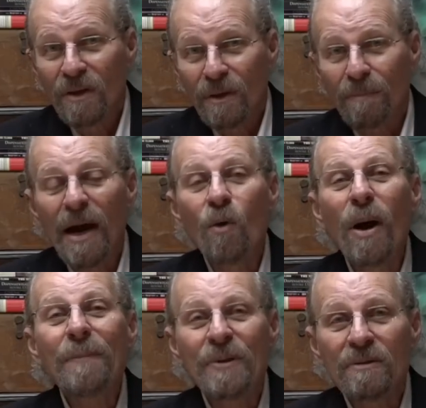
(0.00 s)
My
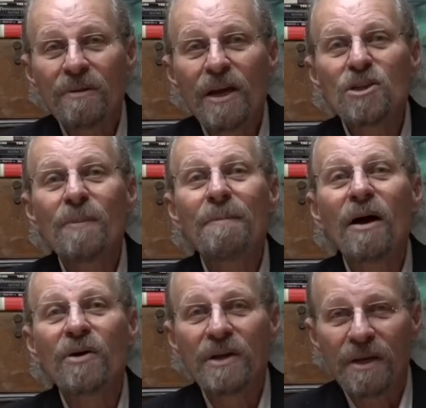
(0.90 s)
weapon is a
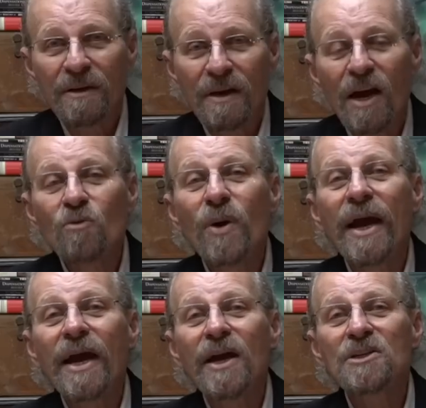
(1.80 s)
melody. I
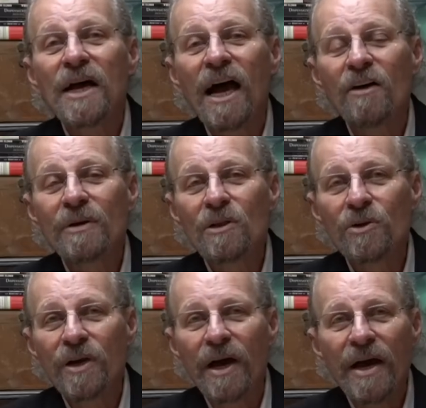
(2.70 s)
raise a
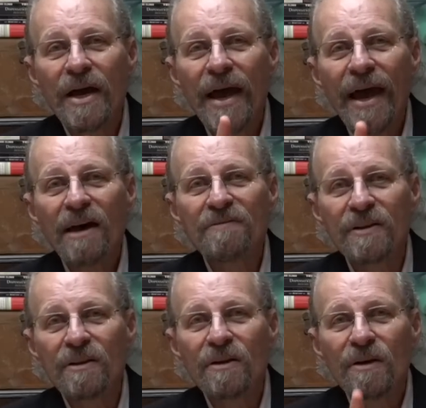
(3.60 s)
hallelujah.
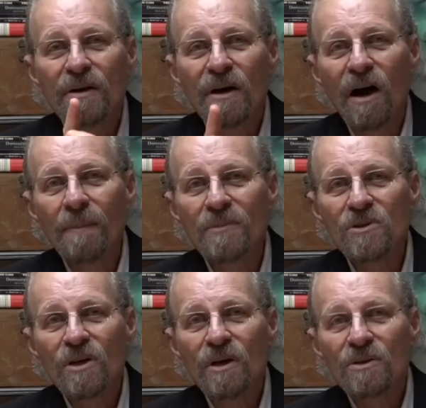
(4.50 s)
Heaven
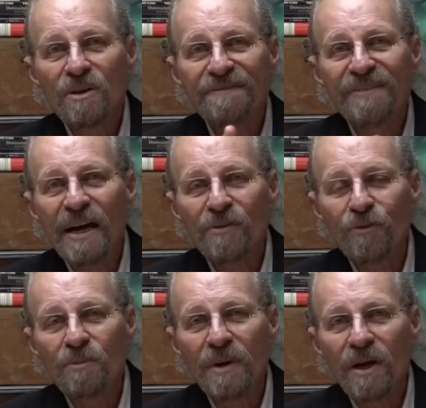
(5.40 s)
comes to fight
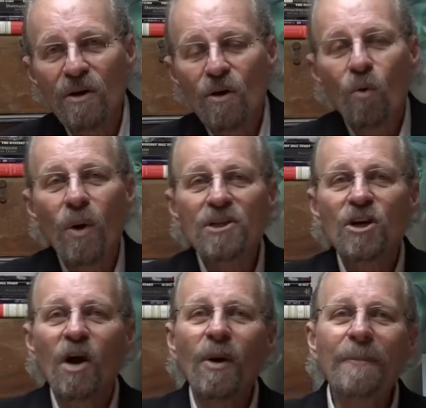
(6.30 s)
for me. What's
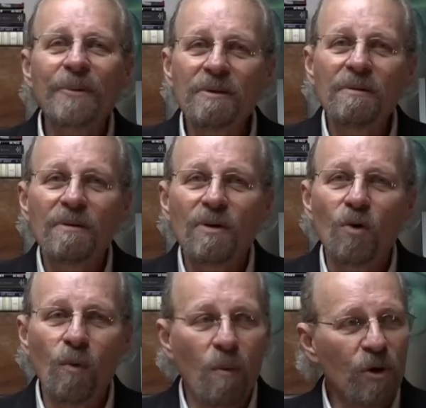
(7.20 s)
our weapon?
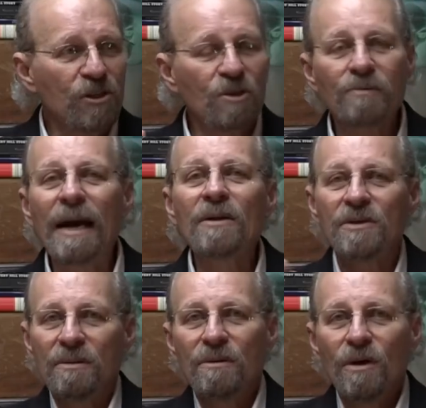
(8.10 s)
When we're
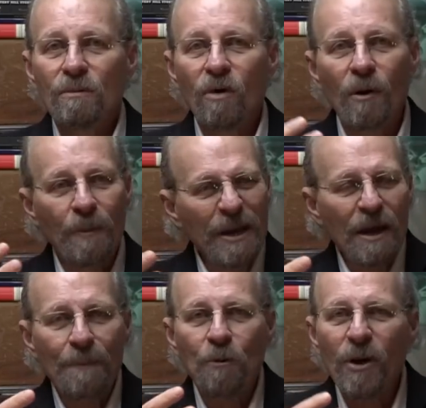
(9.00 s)
surrounded, we're
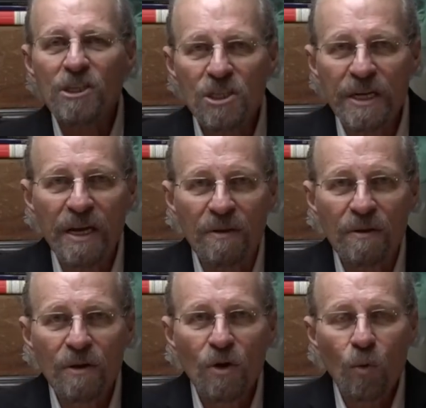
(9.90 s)
being pressed
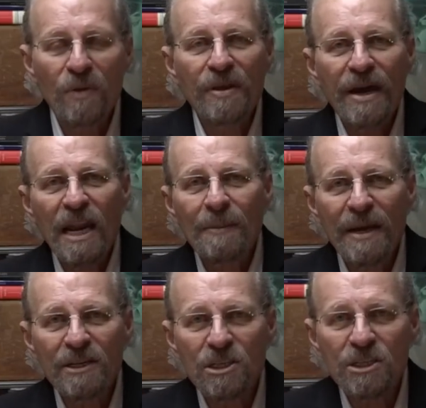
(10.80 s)
in. When the enemy
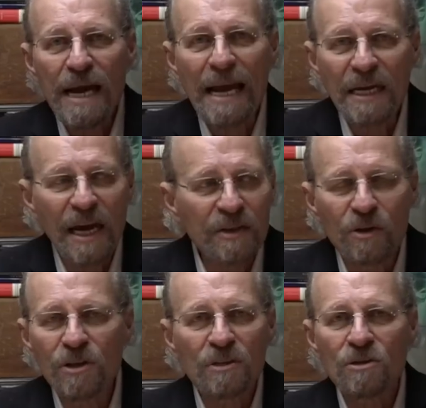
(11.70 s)
is attacking and there
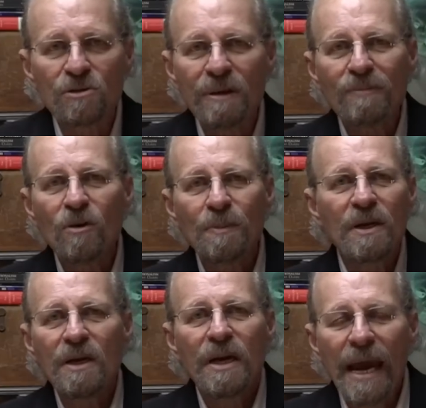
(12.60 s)
doesn't seem to
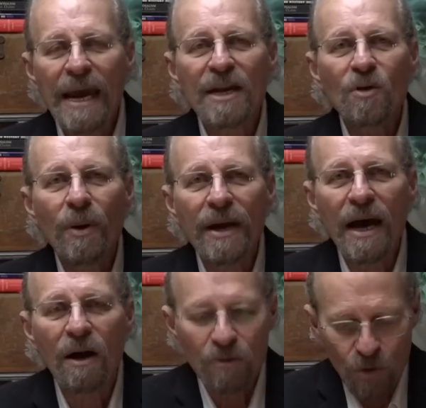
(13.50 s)
be any way
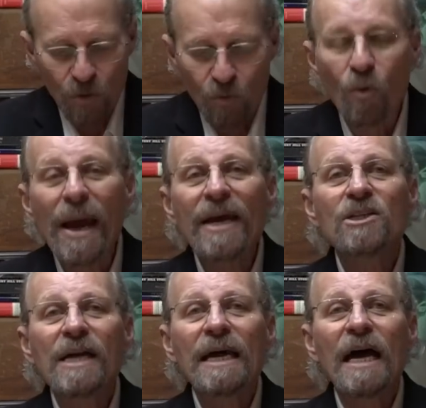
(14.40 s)
out,
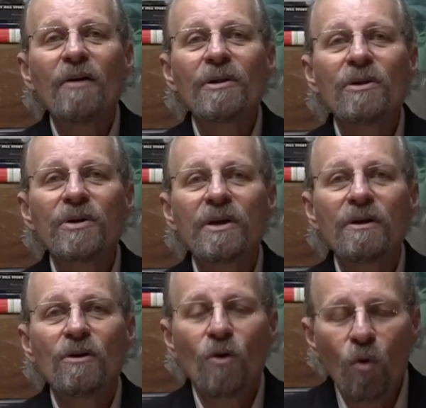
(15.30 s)
raise that hallelujah.
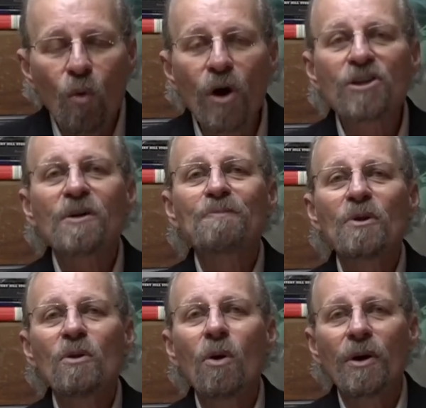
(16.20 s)
Worship the
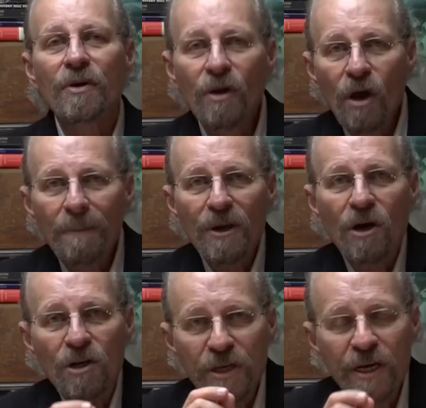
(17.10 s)
Lord,
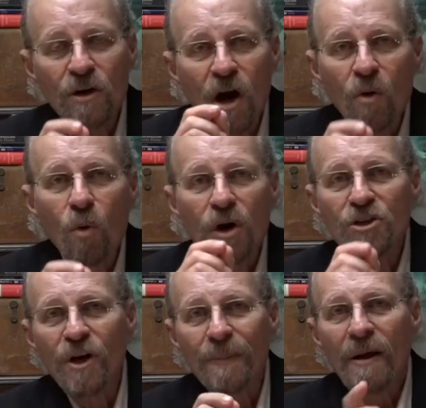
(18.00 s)
because in our
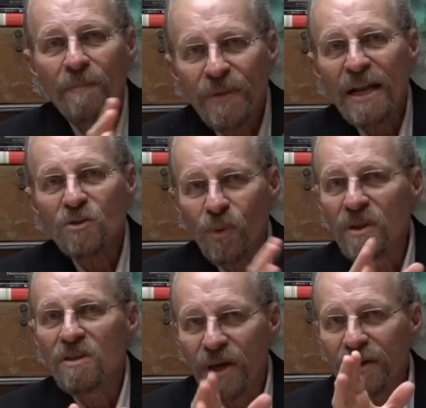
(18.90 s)
worship, that's when
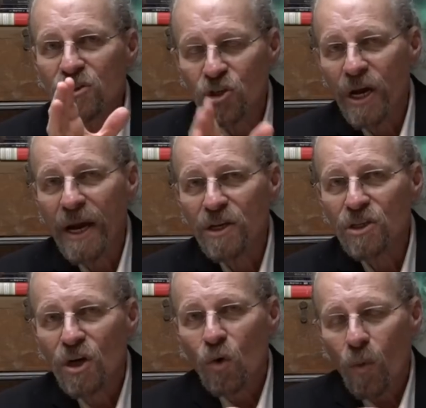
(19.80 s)
things
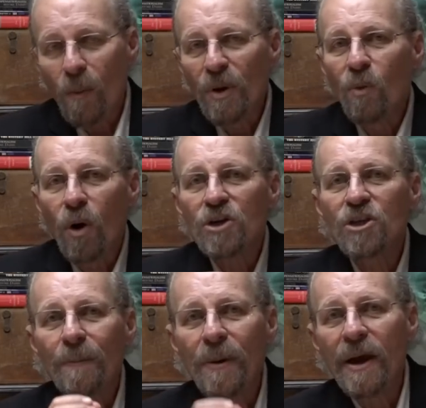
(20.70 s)
change. When we
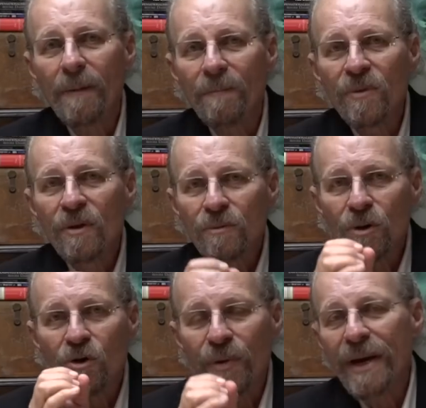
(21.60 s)
worship Him, the
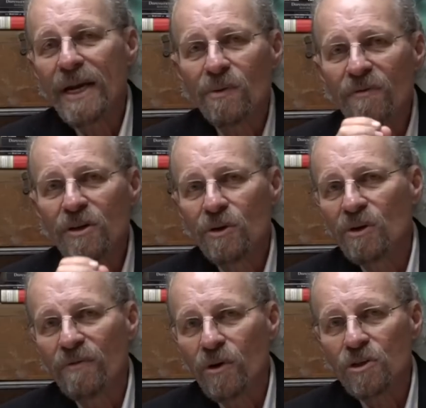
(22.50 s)
creator of the
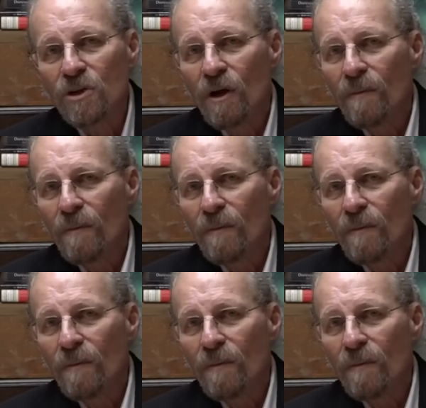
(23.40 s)
universe,